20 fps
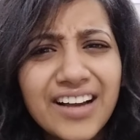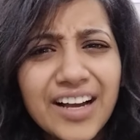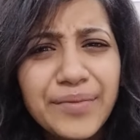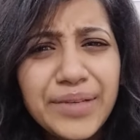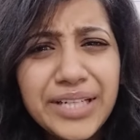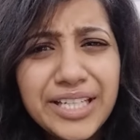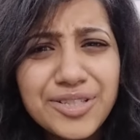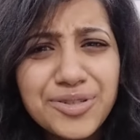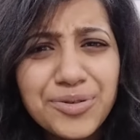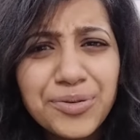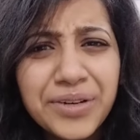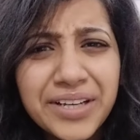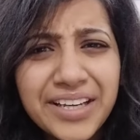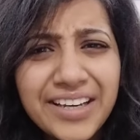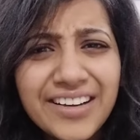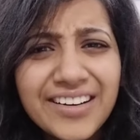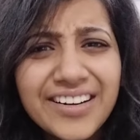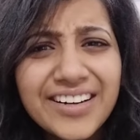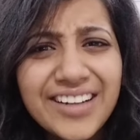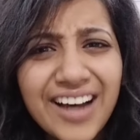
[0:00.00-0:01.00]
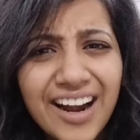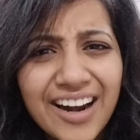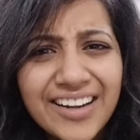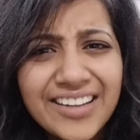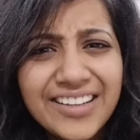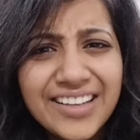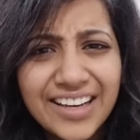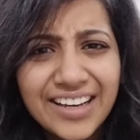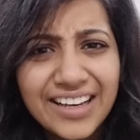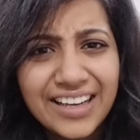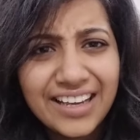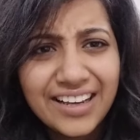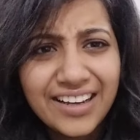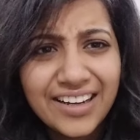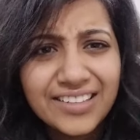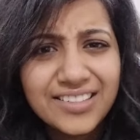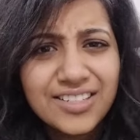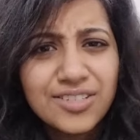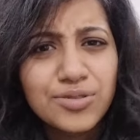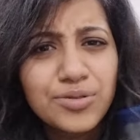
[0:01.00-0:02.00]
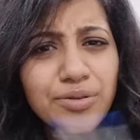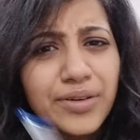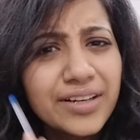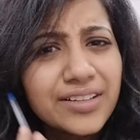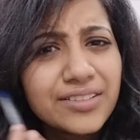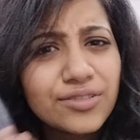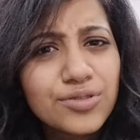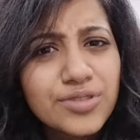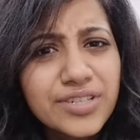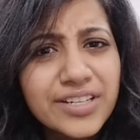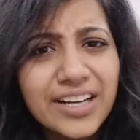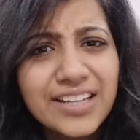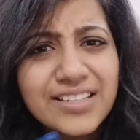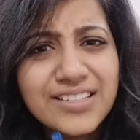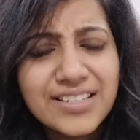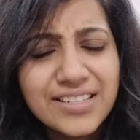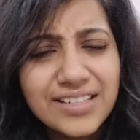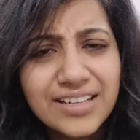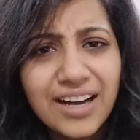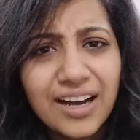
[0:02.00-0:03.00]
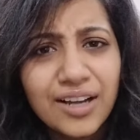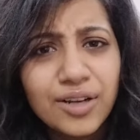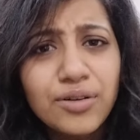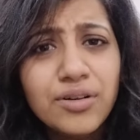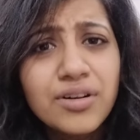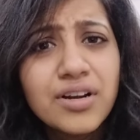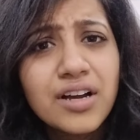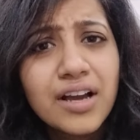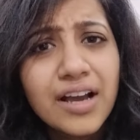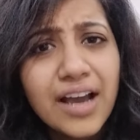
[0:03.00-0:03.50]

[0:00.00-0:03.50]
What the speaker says: I mean, it's okay if you have a dance, you can listen to one ear, take out